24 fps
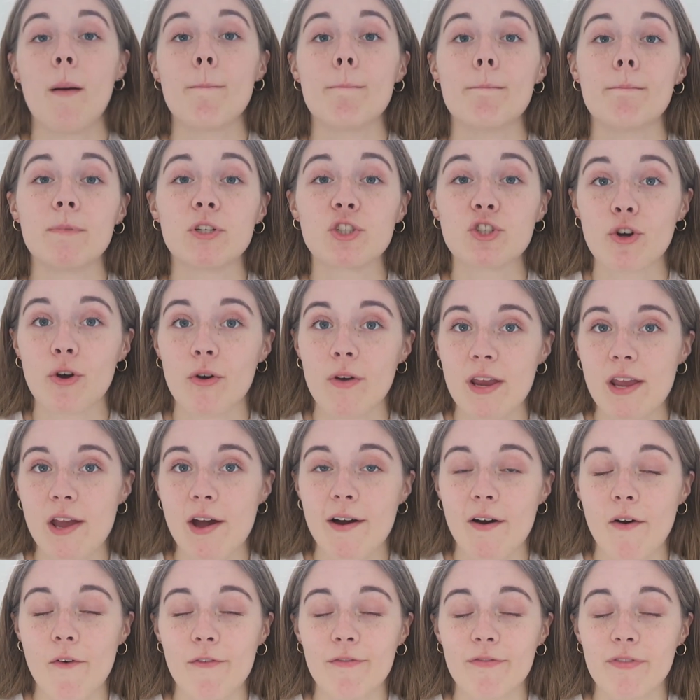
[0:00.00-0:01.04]
Majority
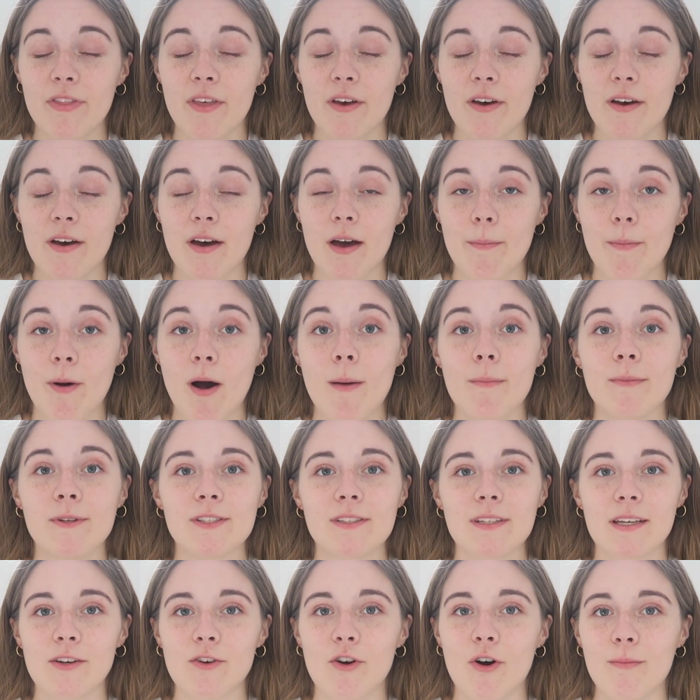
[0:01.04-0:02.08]
of the
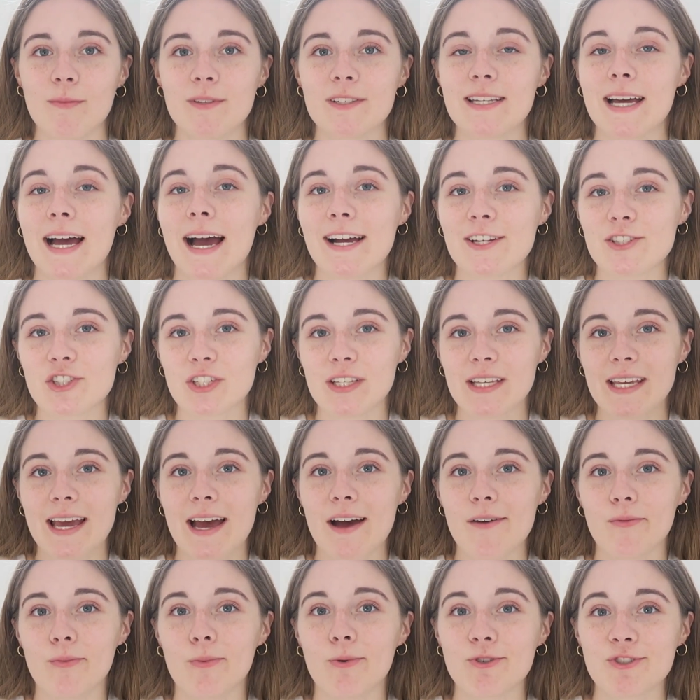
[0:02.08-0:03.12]
apartments in Commons actually
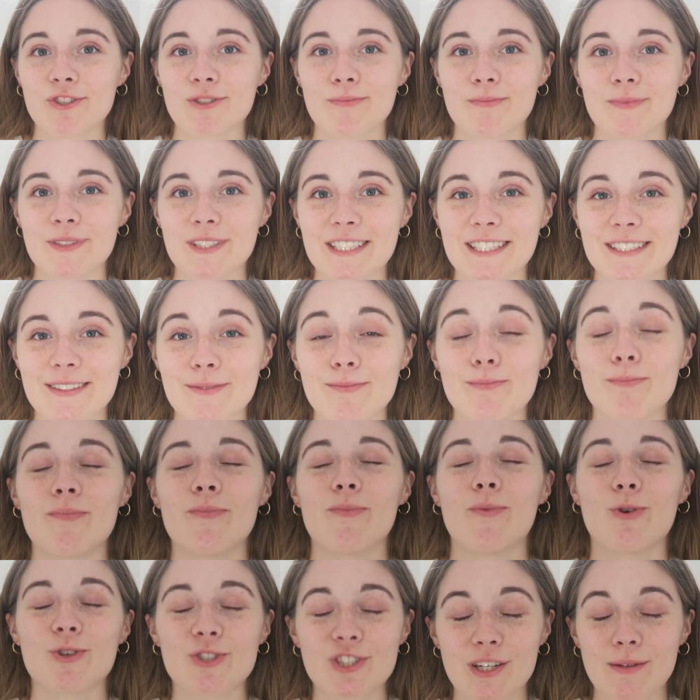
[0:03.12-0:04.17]
have washing
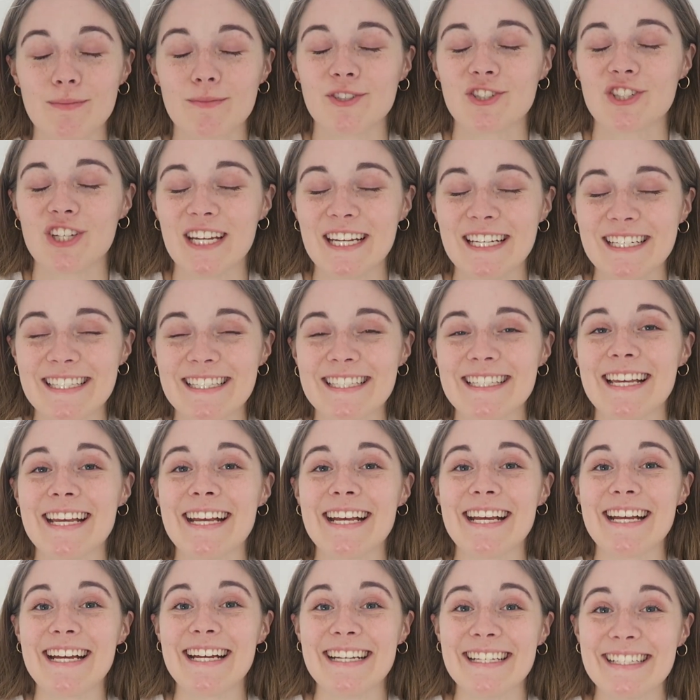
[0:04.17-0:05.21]
machines
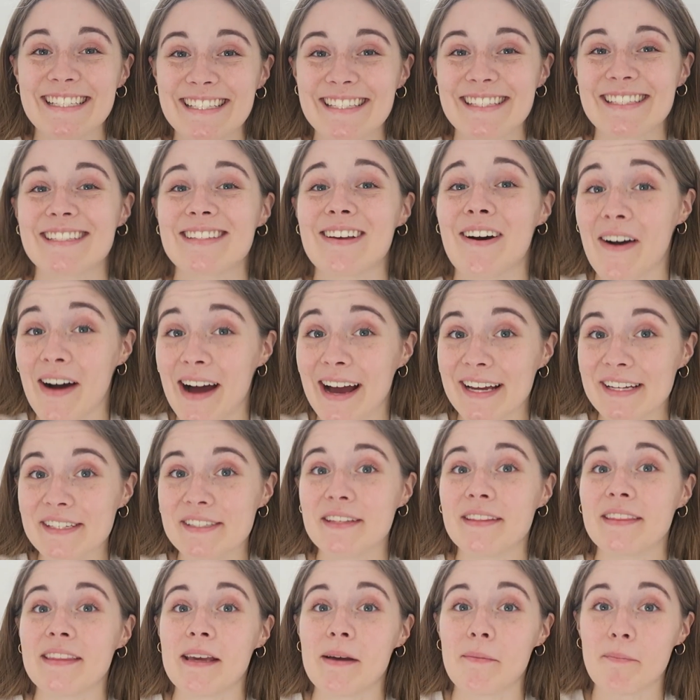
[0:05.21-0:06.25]

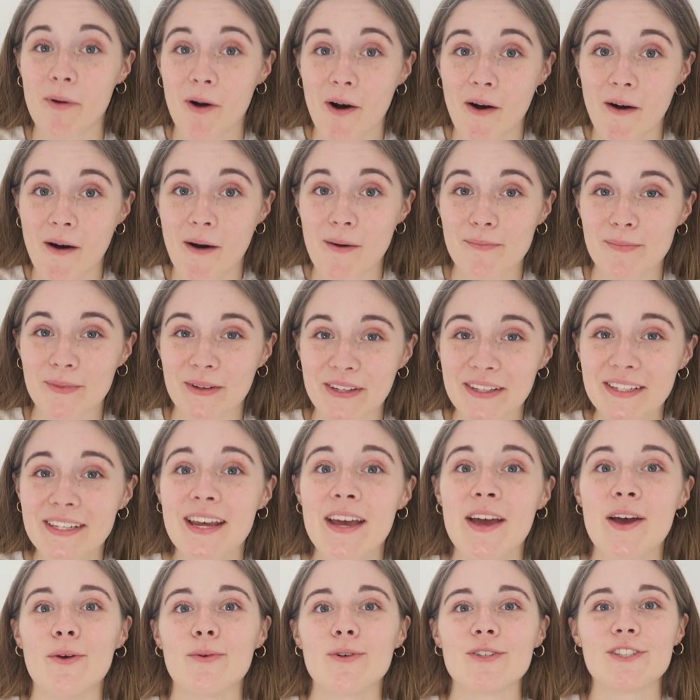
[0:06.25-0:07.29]
inside the apartment,
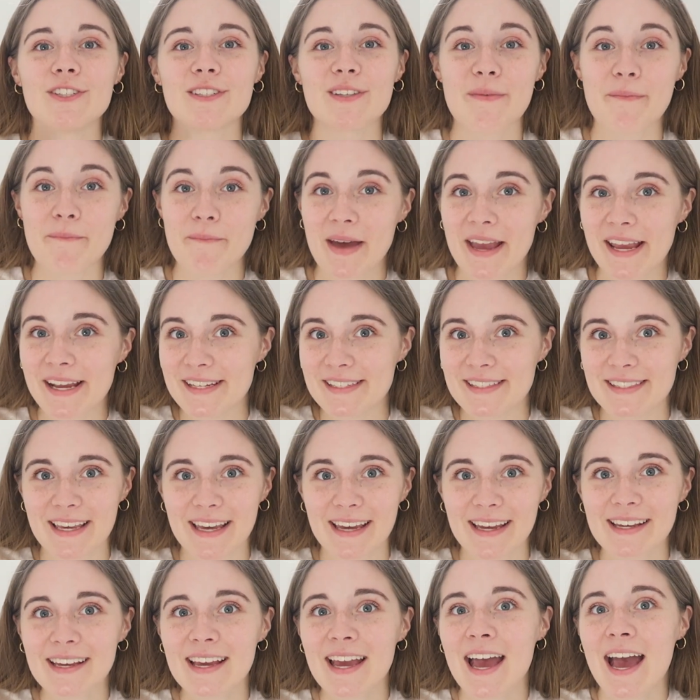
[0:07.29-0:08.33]
which is
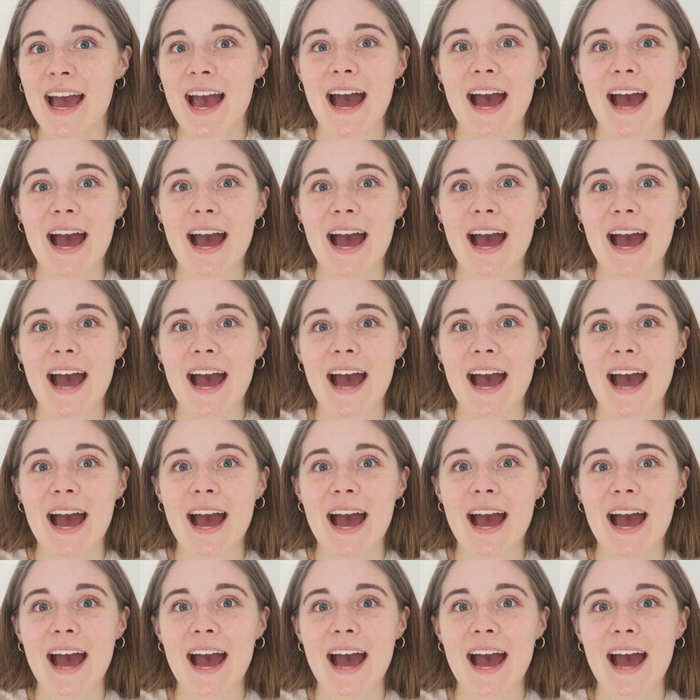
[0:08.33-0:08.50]
amazing.